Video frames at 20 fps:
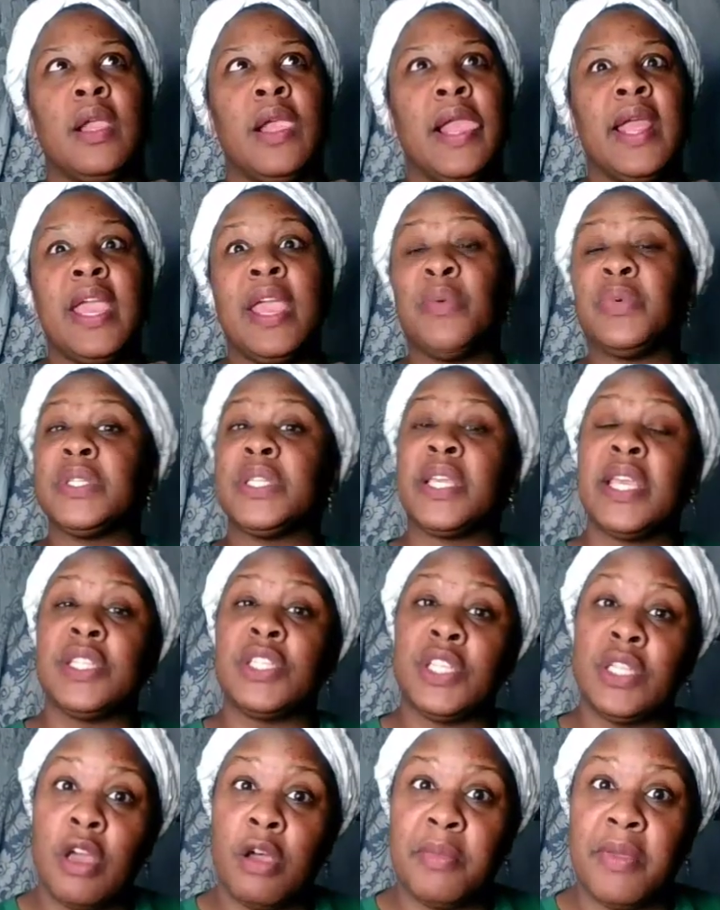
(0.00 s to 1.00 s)
It was a get to
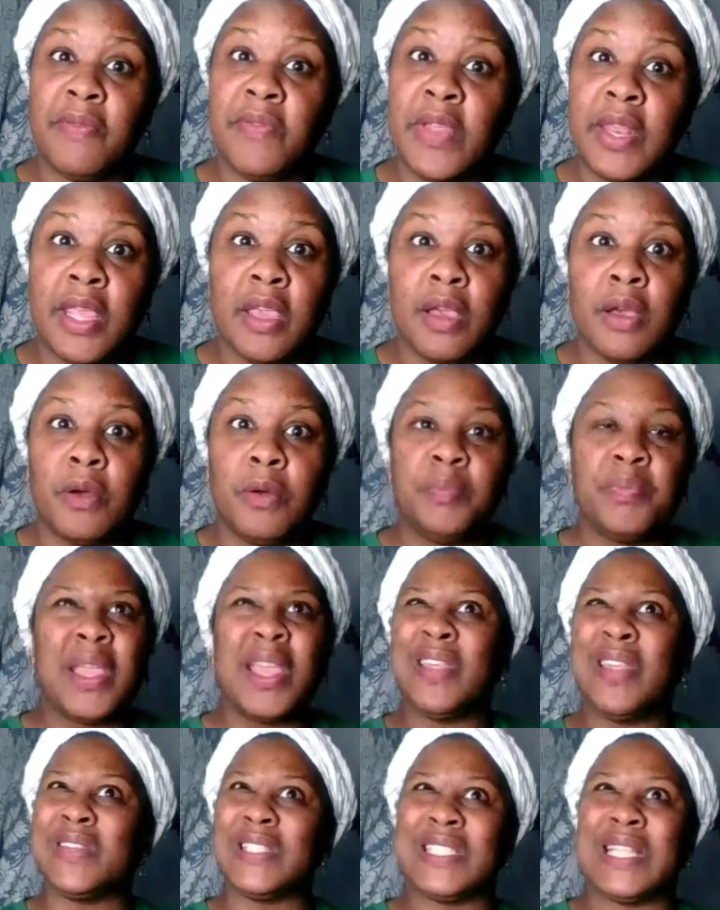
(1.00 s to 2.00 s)
know me video,
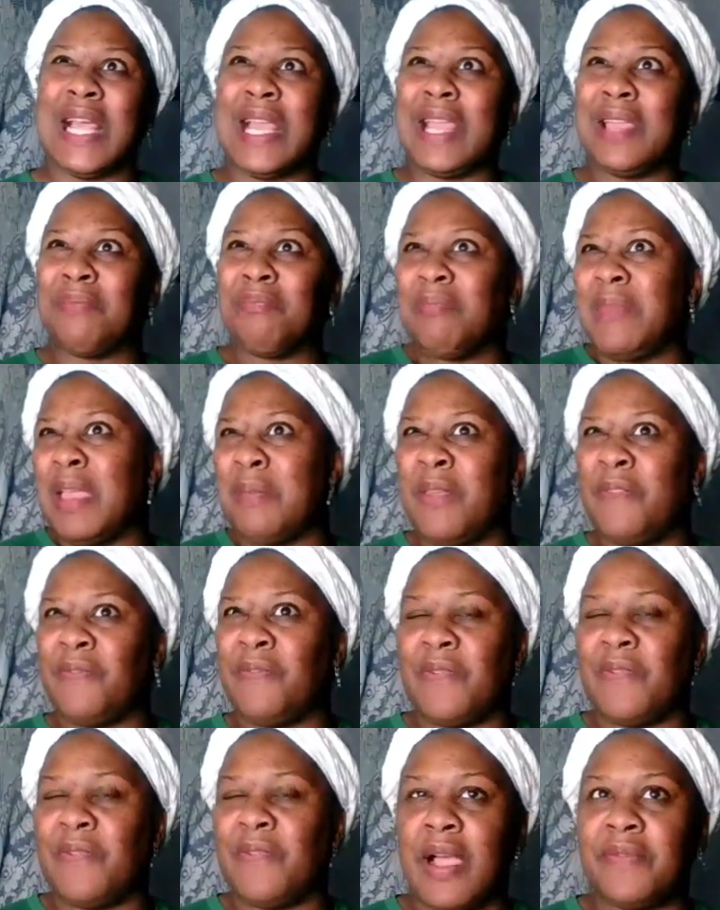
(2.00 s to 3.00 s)
and it was like maybe
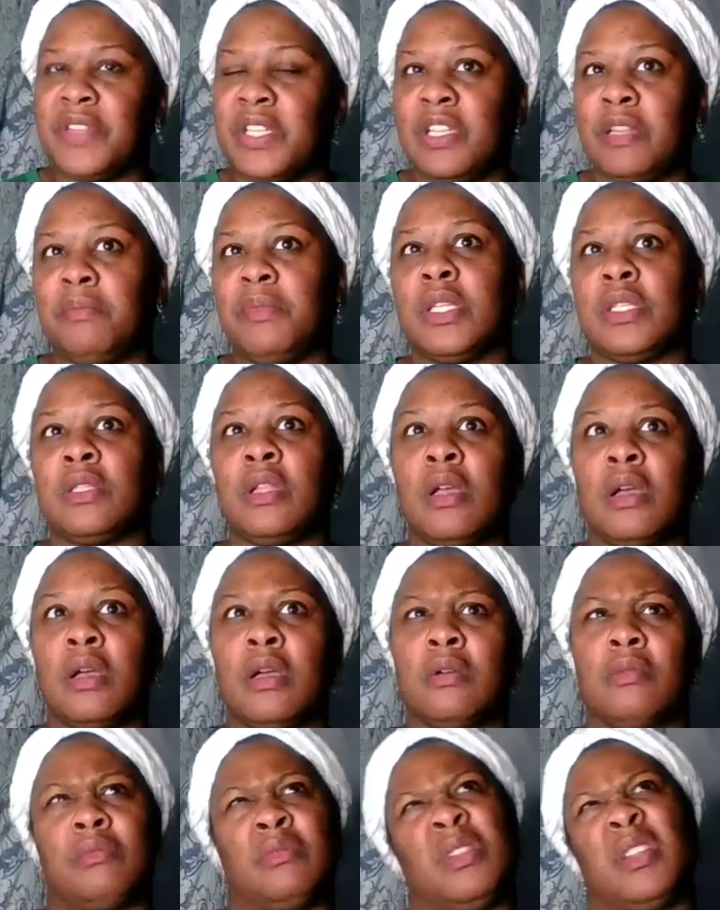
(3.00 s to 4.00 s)
5 to 10 minutes
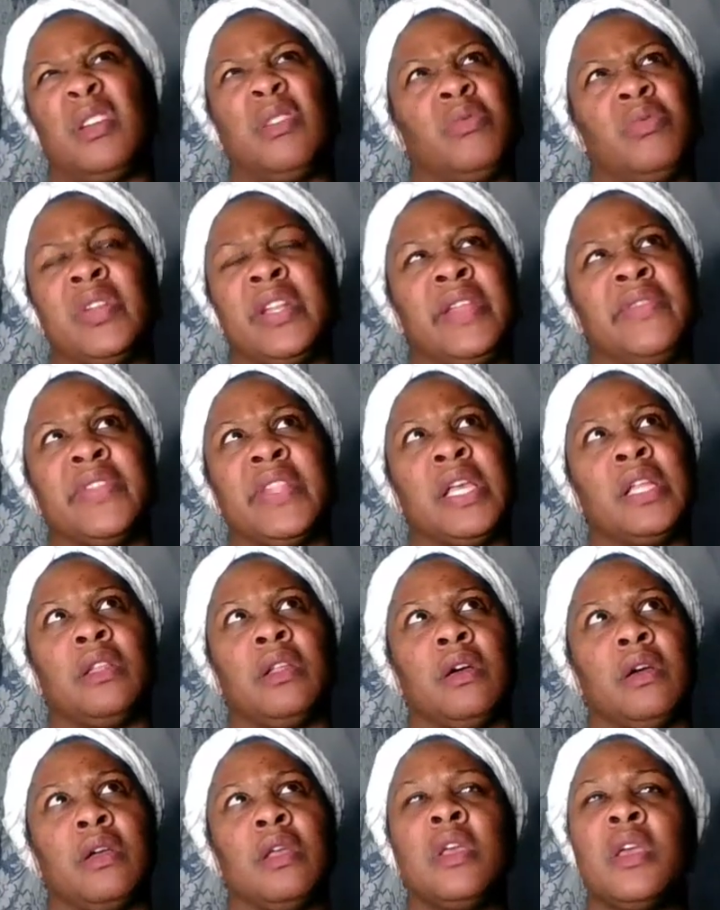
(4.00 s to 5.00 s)
long. No, it wasn't even that
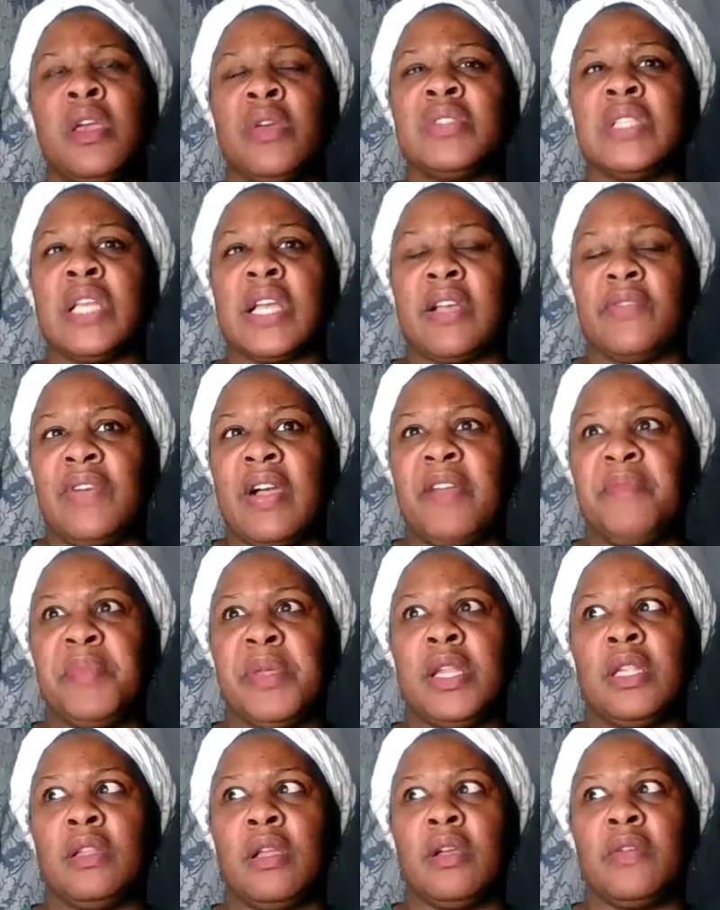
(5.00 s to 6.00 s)
long. It was like a
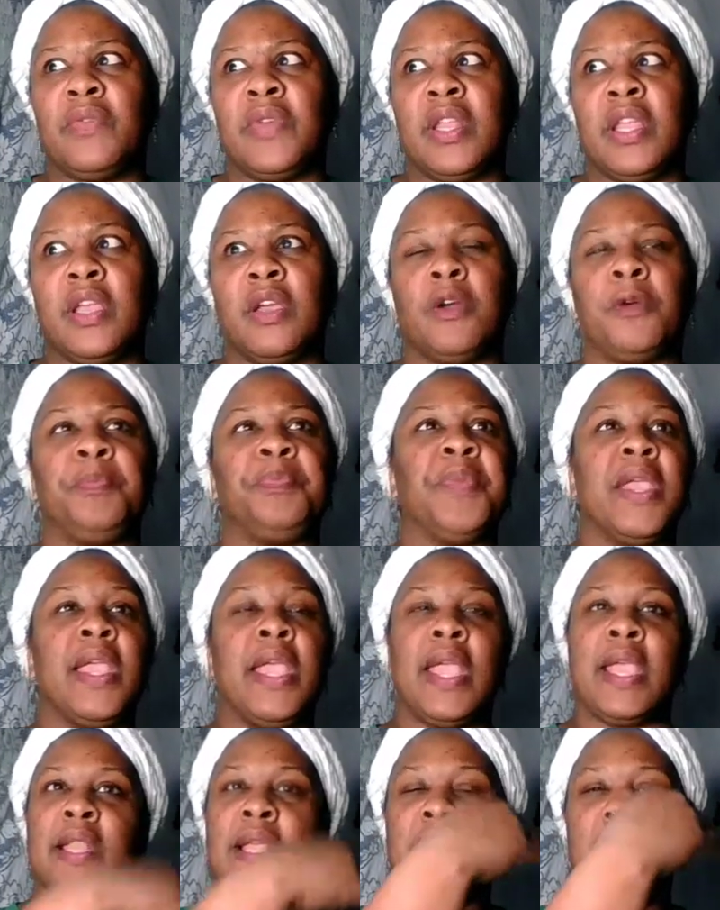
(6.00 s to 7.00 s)
5-minute long video,
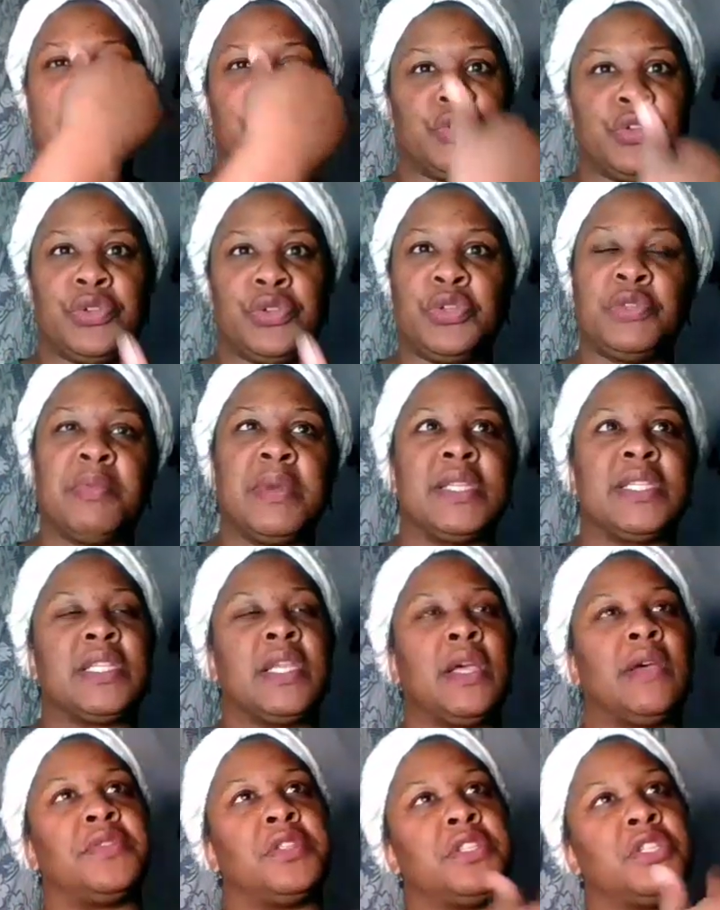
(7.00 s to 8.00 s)
and I introduced
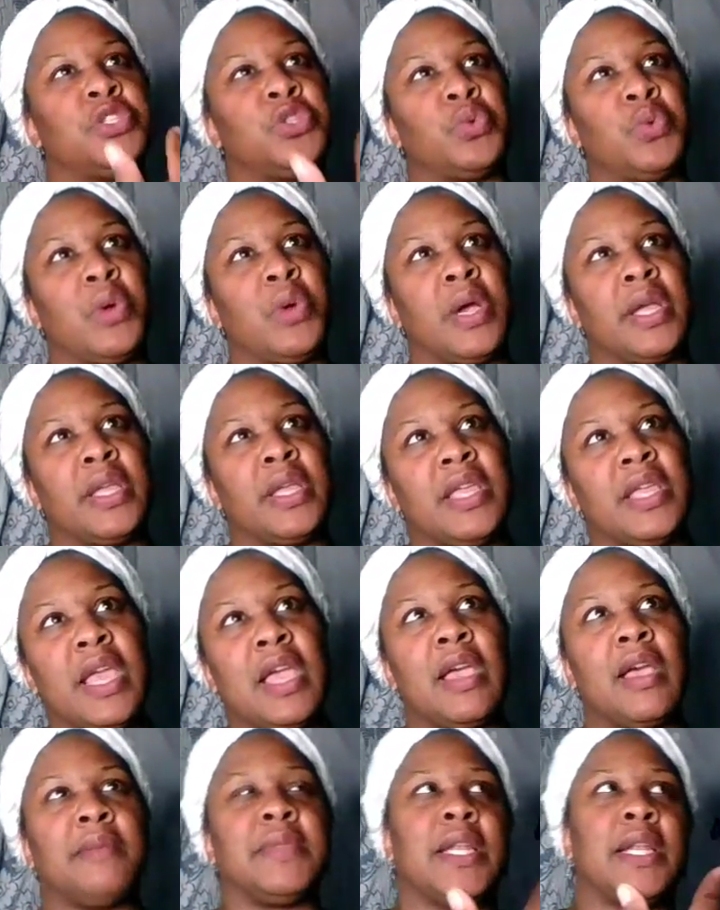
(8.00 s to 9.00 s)
myself. This is who I
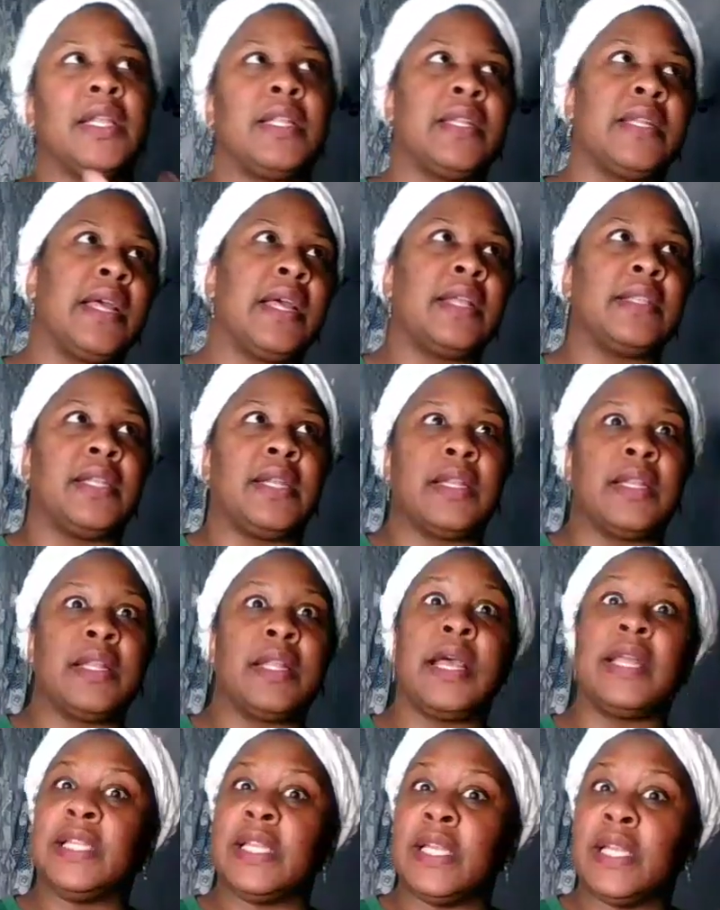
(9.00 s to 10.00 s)
am. Da da da da da
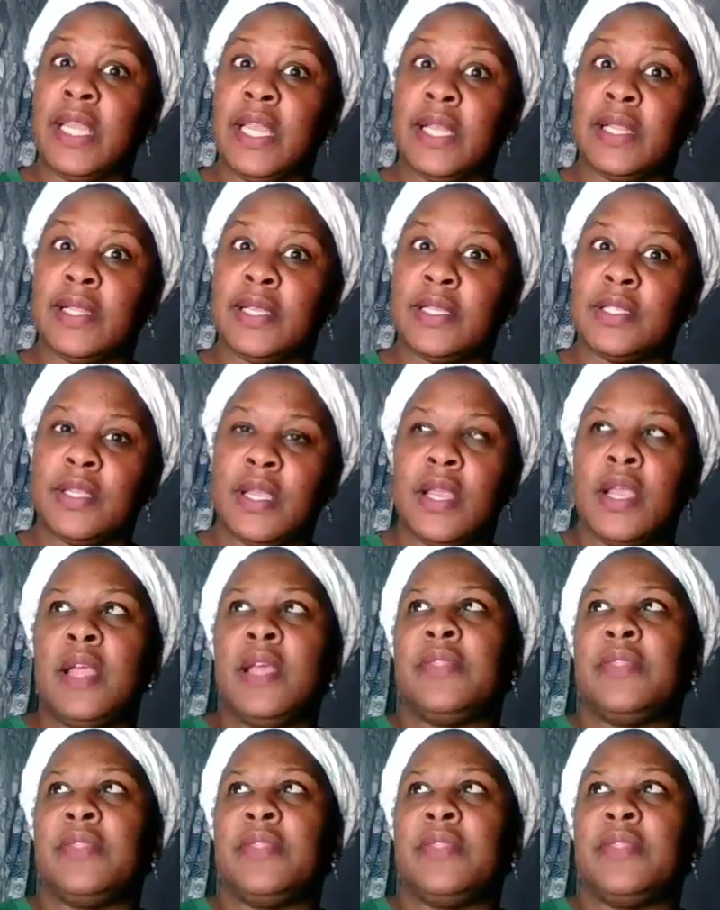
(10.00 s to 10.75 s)
da. I did it in English.